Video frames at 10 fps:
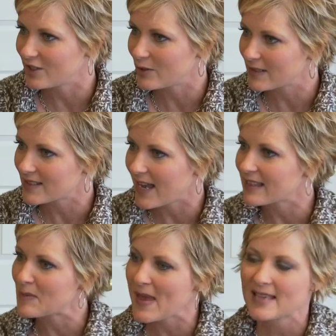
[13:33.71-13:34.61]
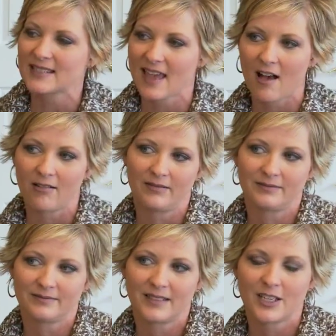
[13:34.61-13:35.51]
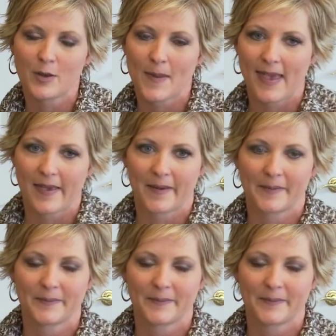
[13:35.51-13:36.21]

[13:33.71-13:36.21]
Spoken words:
Do you decide the pay scale that you make?